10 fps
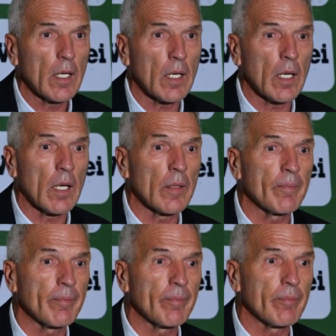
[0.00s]
to
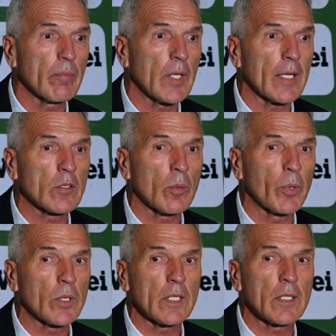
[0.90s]

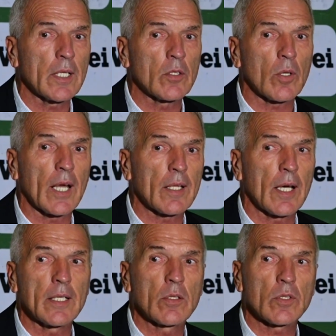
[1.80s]
put it together
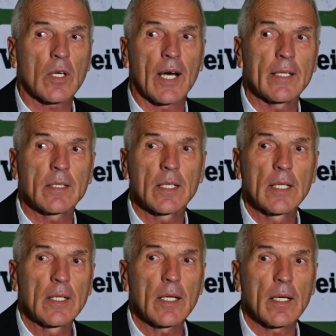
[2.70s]
into the right
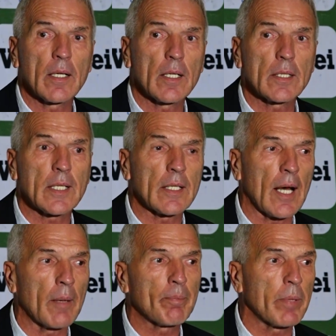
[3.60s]

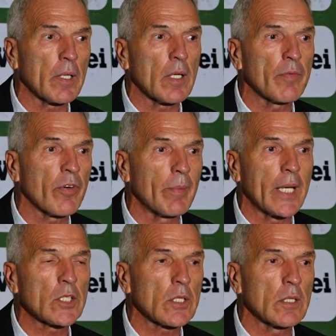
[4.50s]
setup,
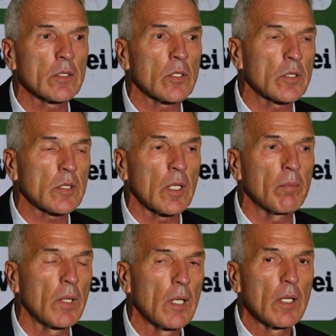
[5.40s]
formation,
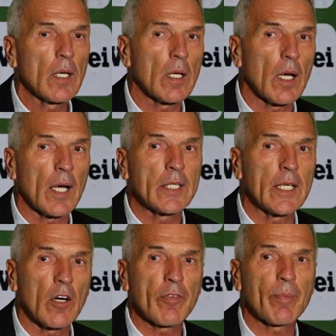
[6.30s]
system,
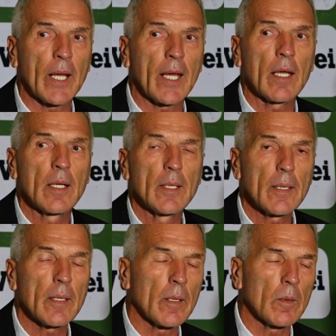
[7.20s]
idea of play.
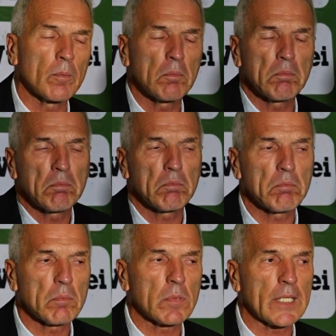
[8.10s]

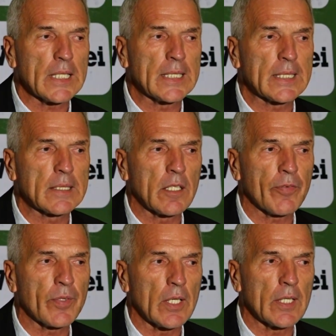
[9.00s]
That is
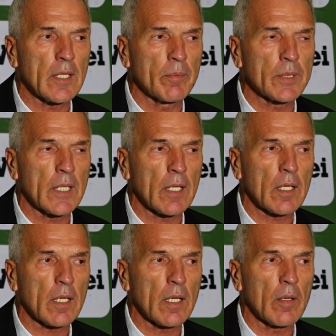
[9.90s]
definitely something
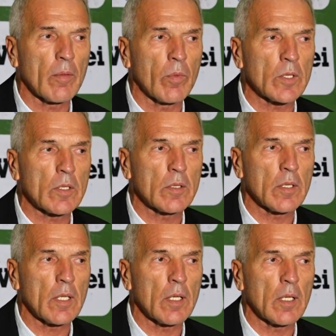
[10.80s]
what
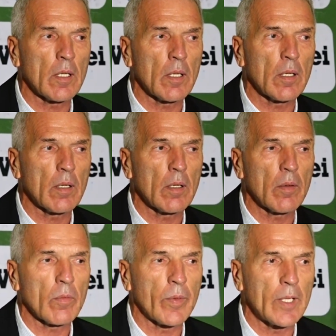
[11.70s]

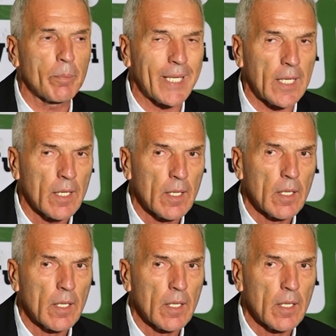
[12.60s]
will be